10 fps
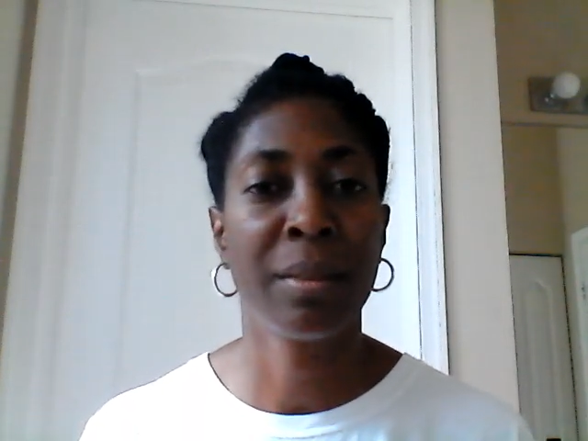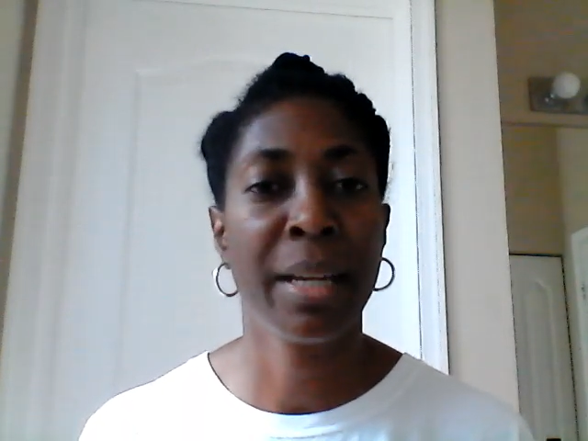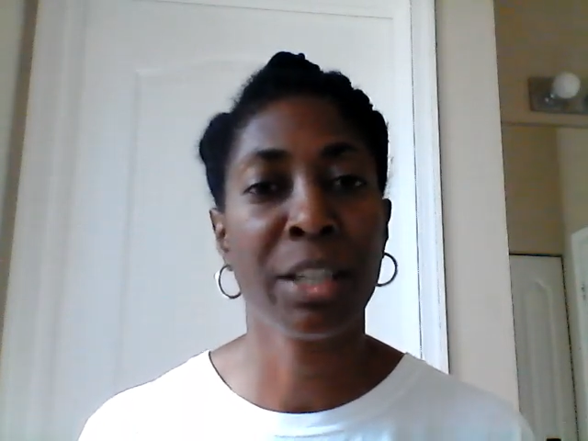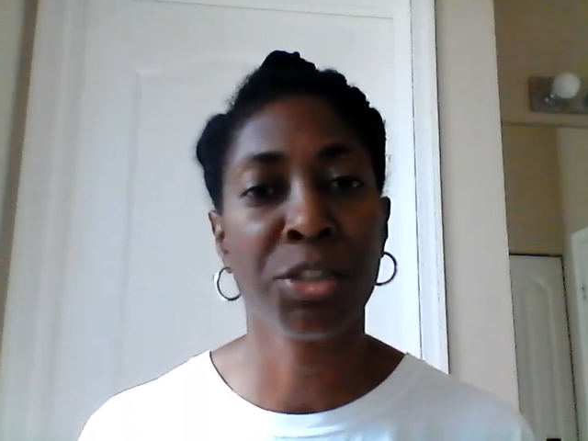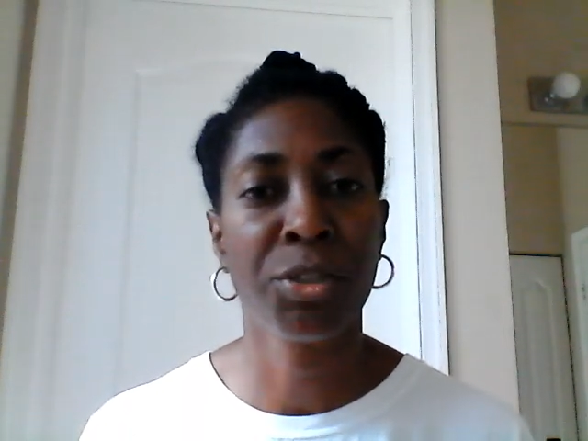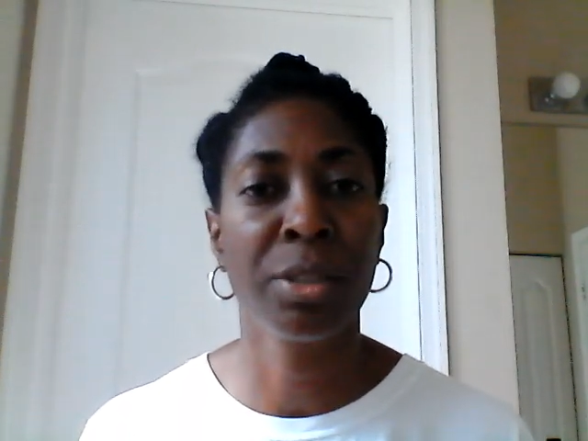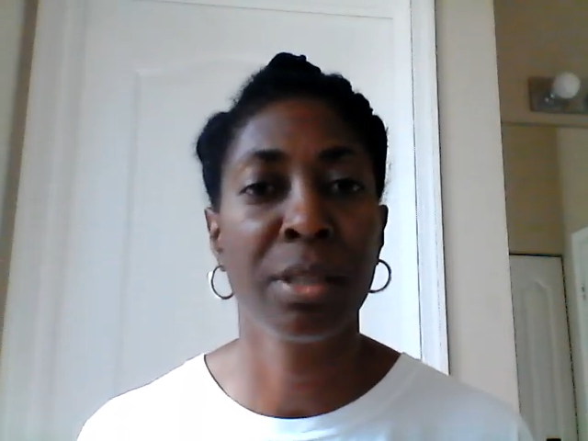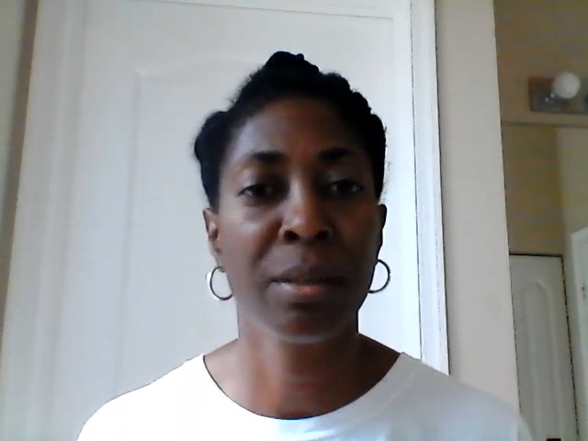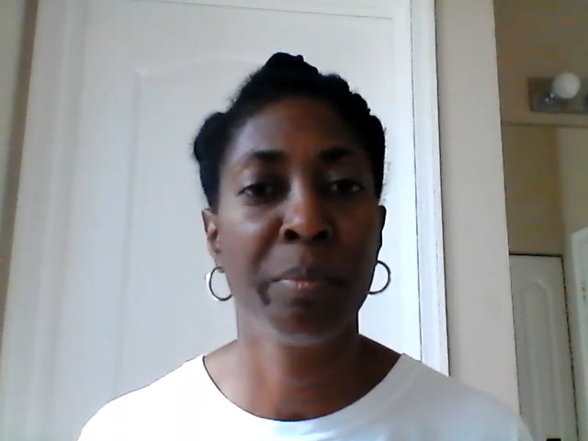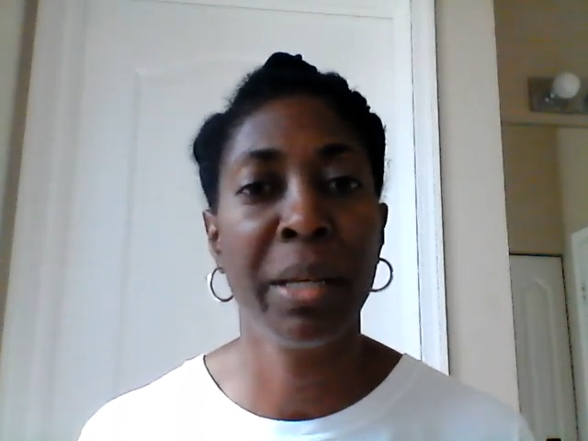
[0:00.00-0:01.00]

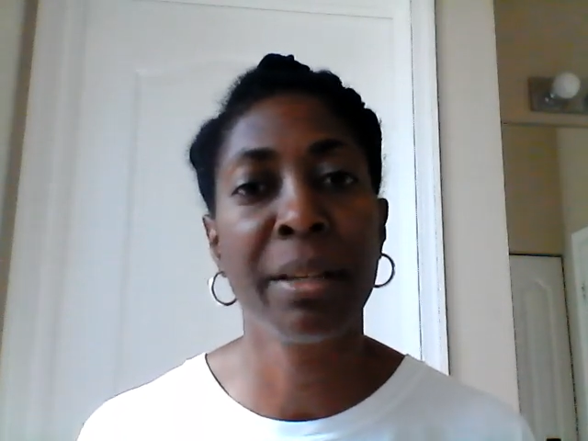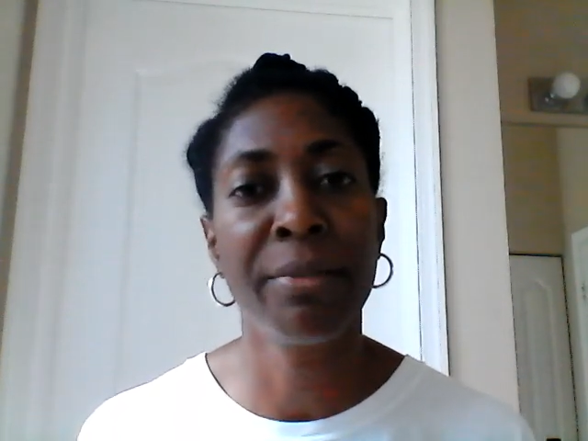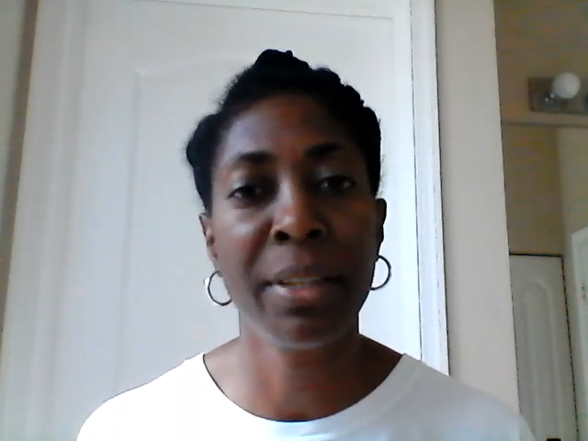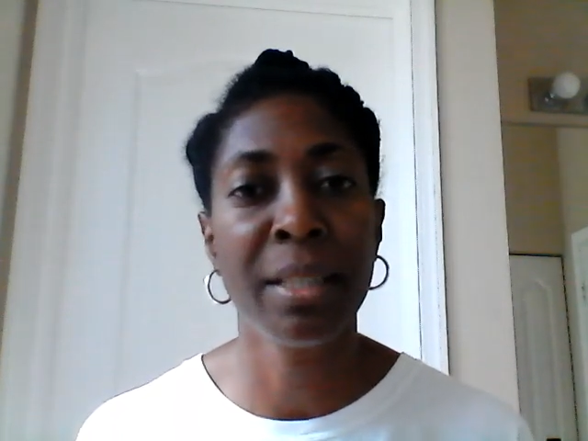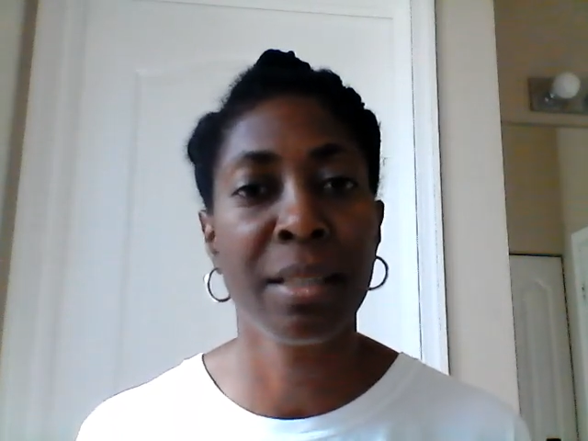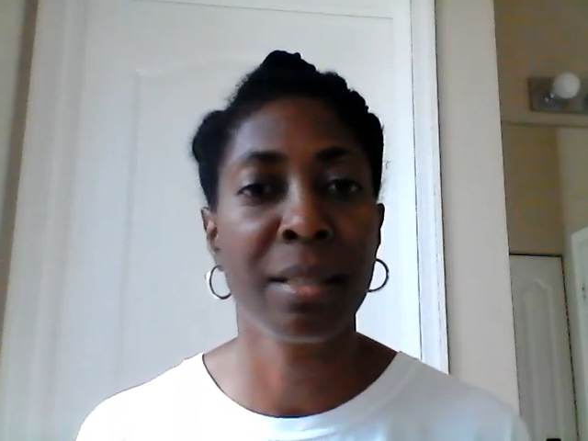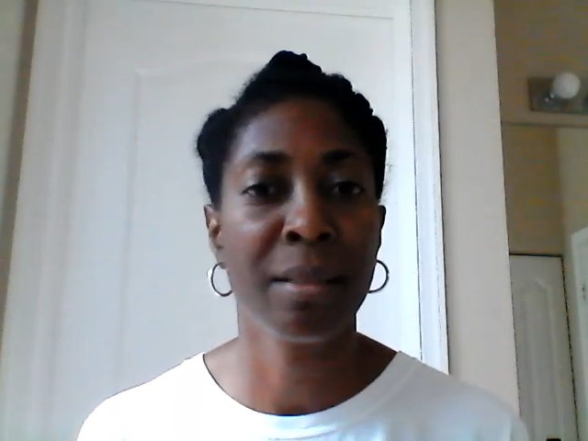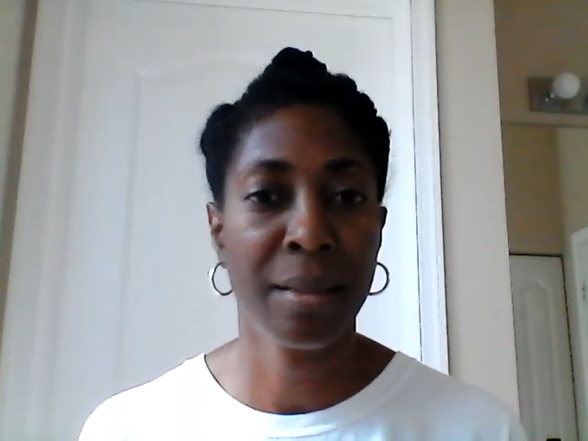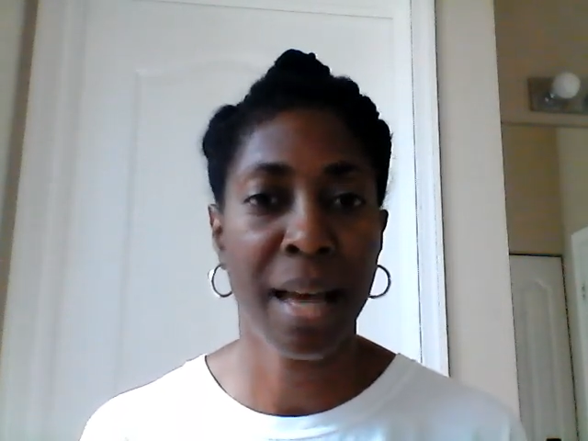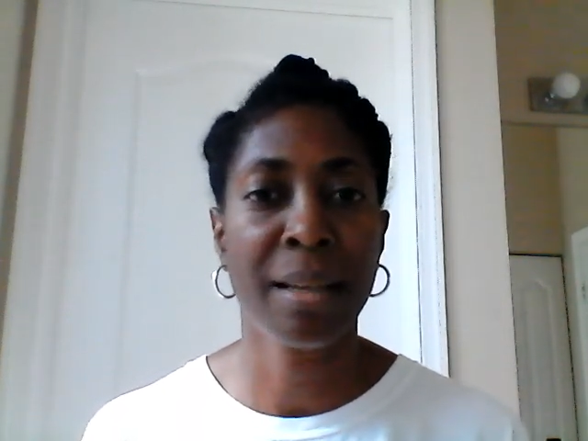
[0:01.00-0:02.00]
extra
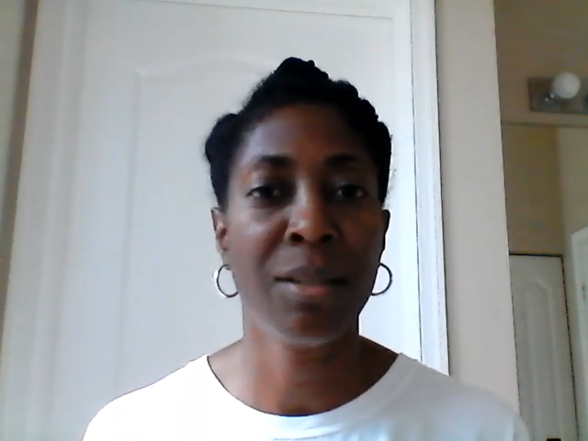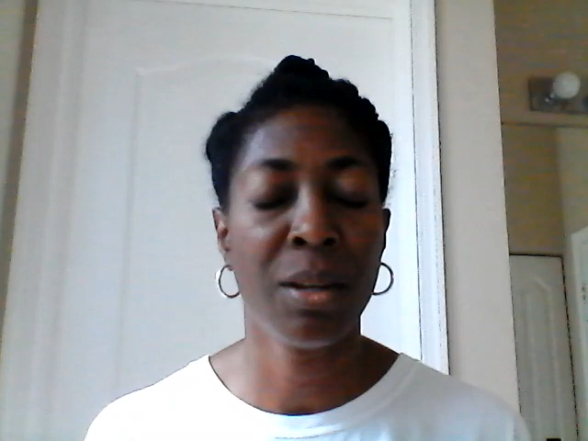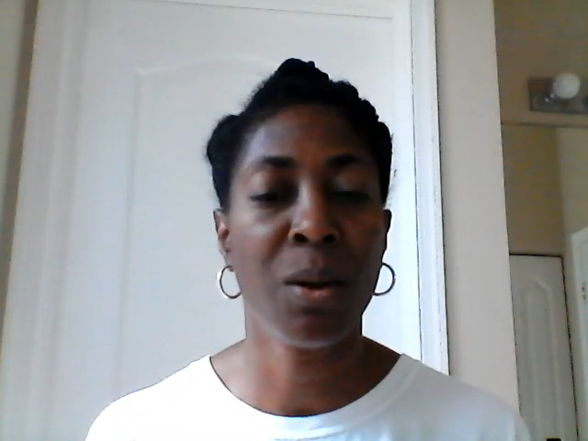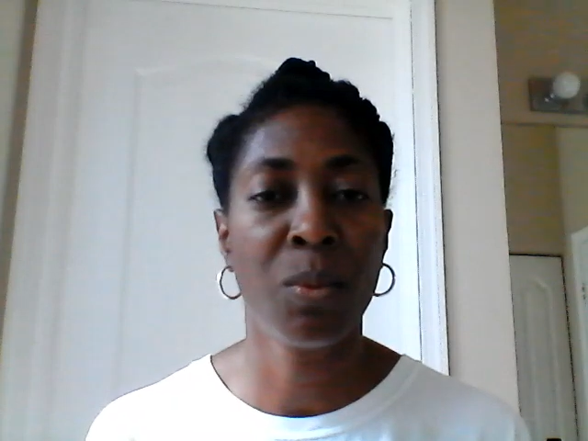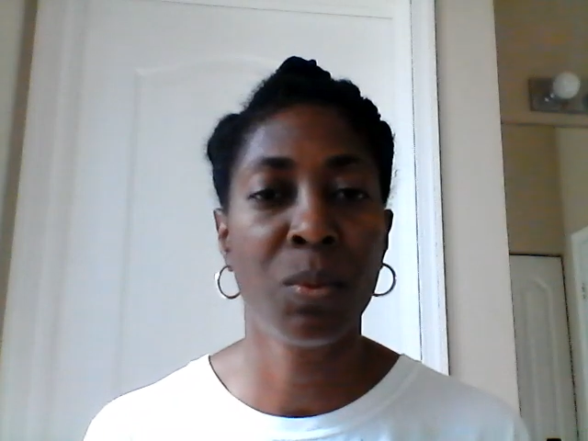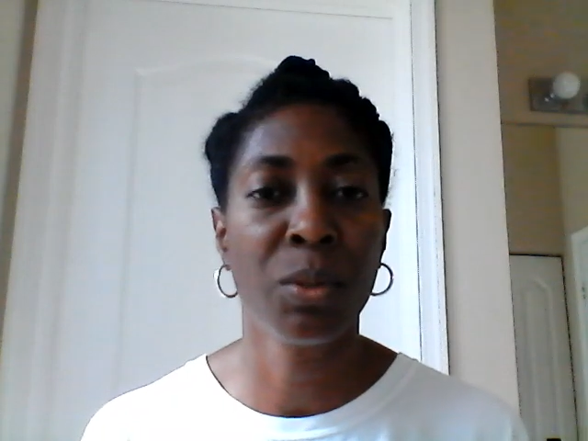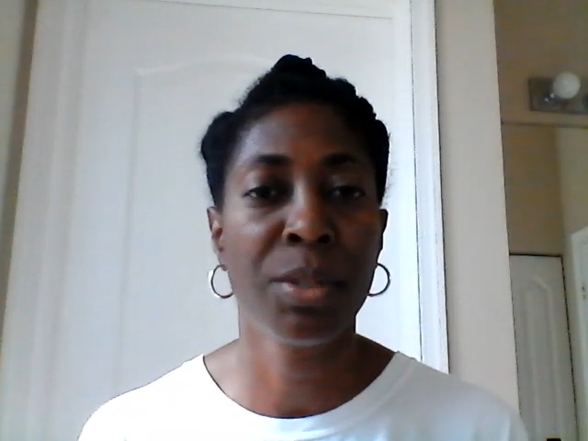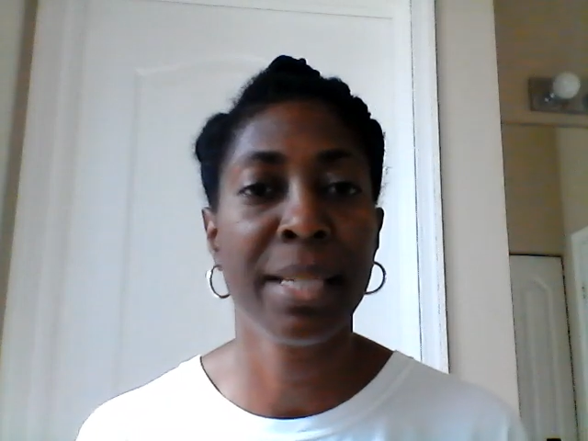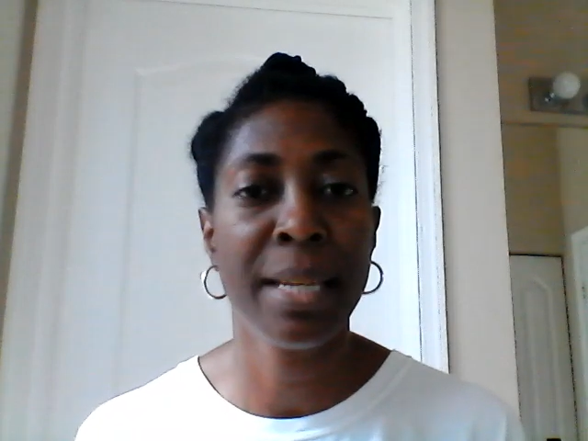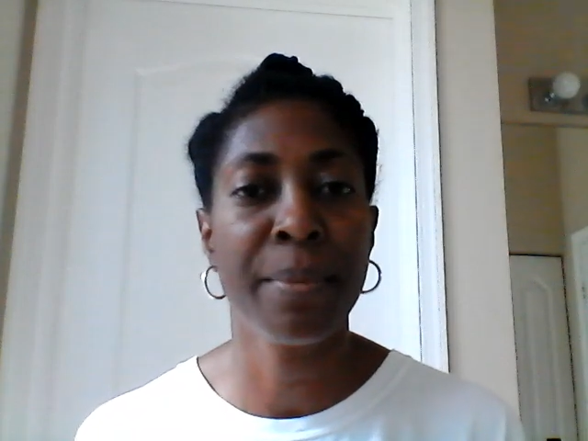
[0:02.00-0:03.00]
benefits, you know, we'll
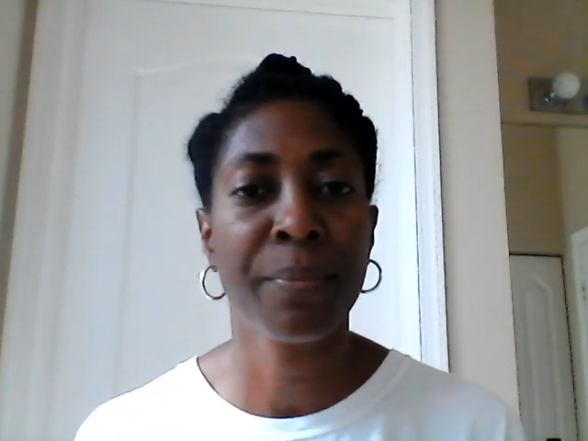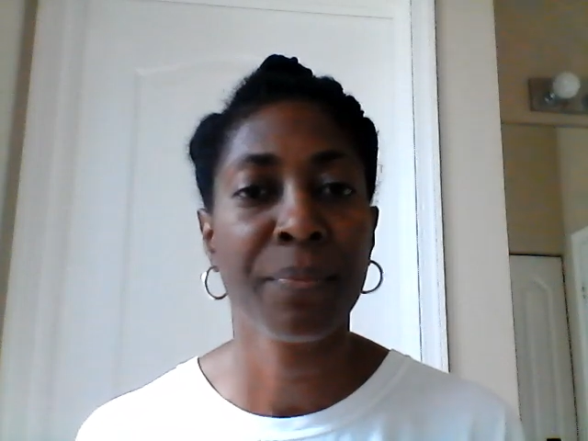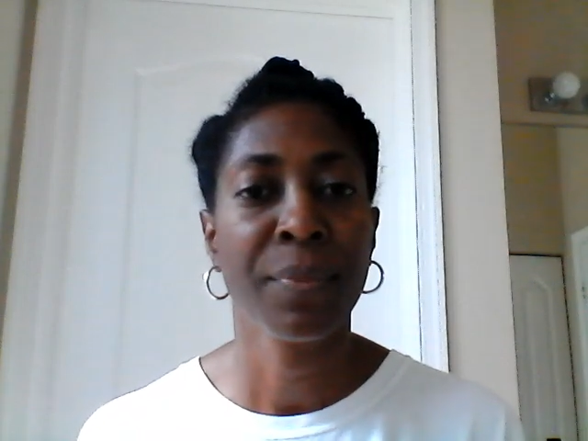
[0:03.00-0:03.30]
see.